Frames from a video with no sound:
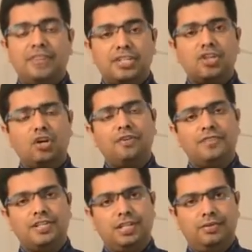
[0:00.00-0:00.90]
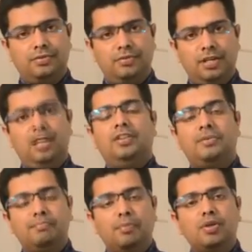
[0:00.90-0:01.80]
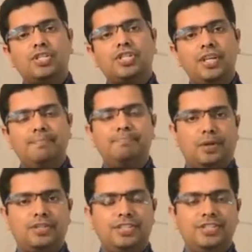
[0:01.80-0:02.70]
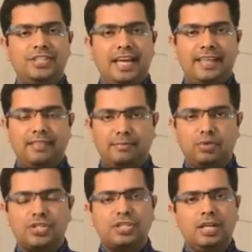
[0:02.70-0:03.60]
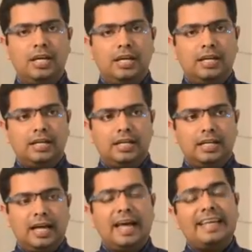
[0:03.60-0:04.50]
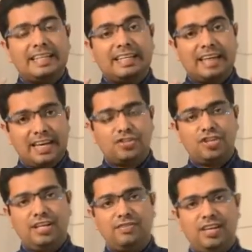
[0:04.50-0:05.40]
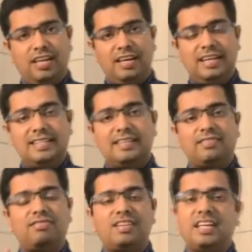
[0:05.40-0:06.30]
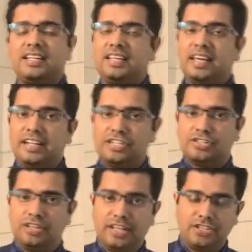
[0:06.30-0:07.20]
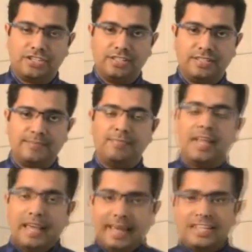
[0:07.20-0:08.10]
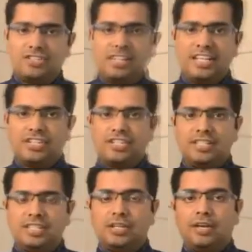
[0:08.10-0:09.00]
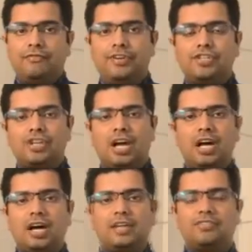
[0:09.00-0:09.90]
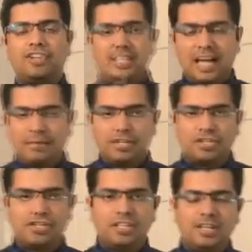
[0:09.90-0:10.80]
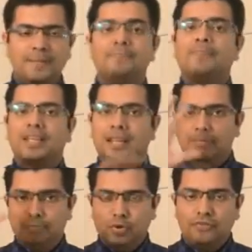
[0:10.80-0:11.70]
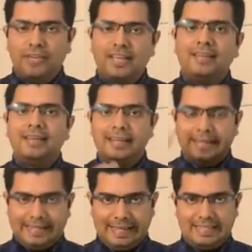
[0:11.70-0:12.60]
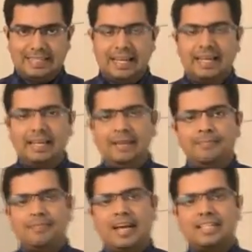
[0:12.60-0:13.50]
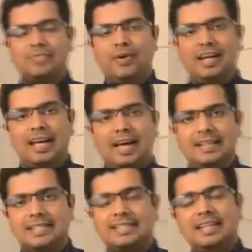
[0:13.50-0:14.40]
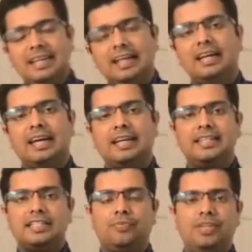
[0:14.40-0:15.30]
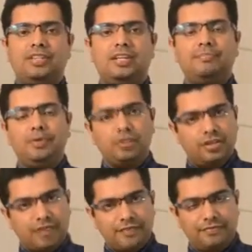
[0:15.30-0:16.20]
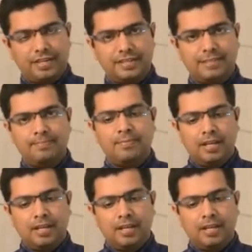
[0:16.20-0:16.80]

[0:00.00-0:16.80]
The talk of the town, the most important and the most eye-catching thing is the 3D installations. Installations which are three-dimensional, moving, tactile, as well as synchronized with computer graphics.